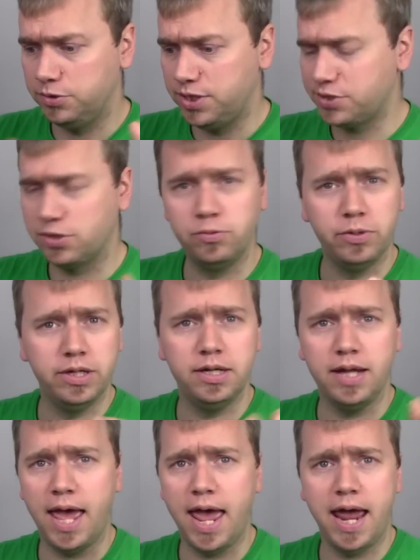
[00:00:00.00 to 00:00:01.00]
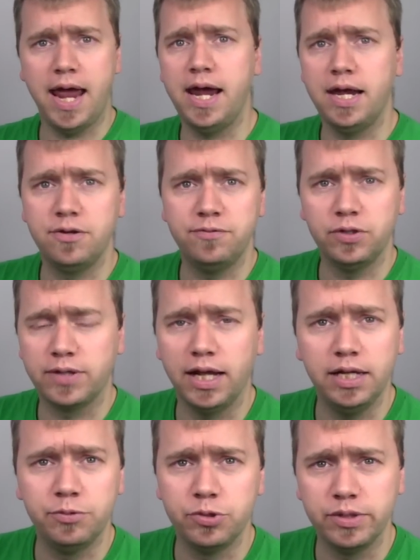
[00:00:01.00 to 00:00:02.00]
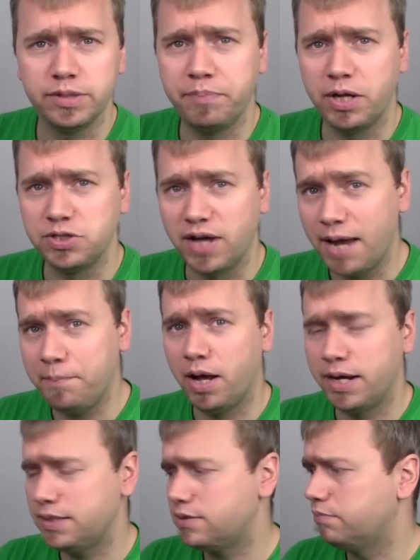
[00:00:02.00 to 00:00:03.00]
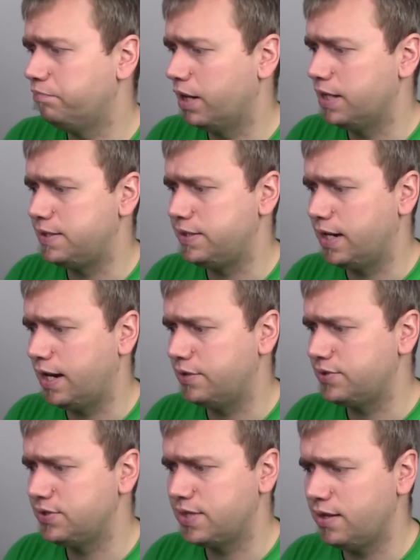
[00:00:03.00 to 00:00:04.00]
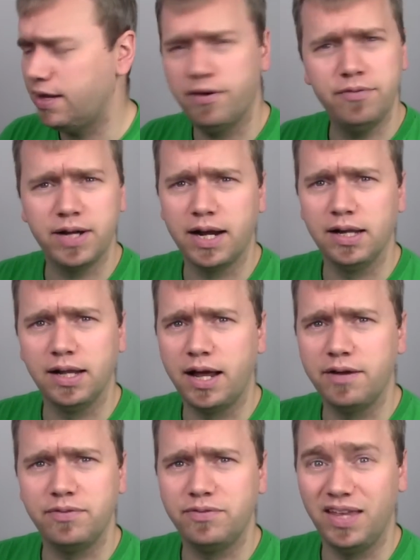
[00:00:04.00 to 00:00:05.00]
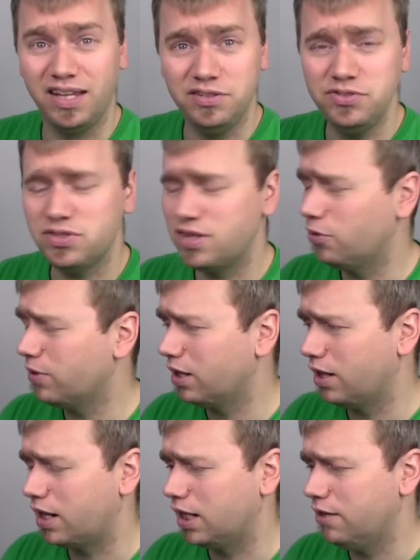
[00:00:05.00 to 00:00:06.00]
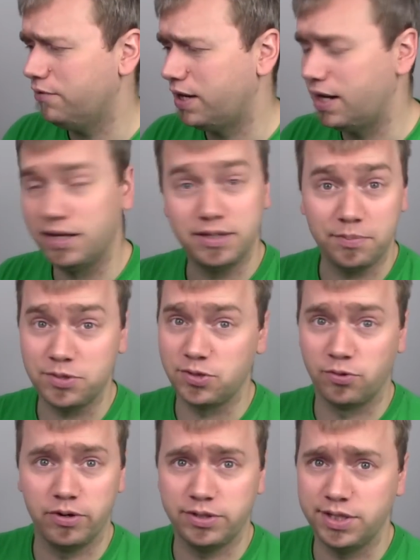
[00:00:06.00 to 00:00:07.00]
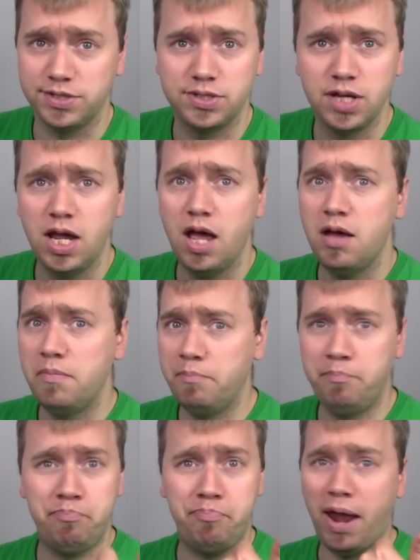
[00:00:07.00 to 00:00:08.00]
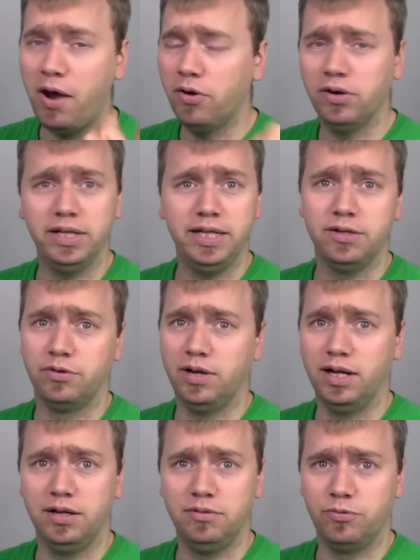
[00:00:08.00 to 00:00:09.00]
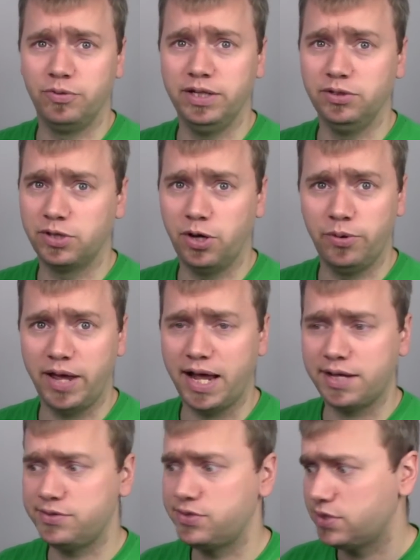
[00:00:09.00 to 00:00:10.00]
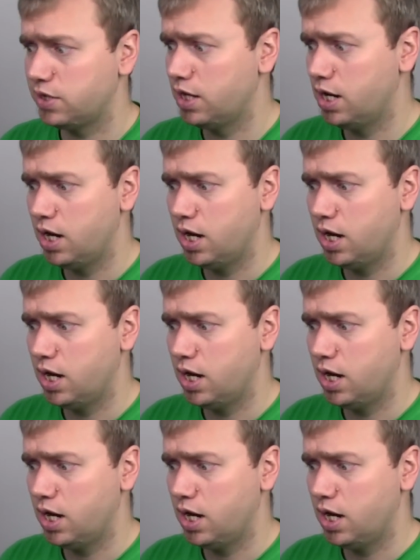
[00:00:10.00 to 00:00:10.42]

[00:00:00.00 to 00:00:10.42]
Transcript: Jess Goodwin and Phil Kelly were doing a bunch of hype on it, but since then they haven't gotten a lot of things. They don't get a lot of love. And then Adeptus Sororitas, barely a real Codex.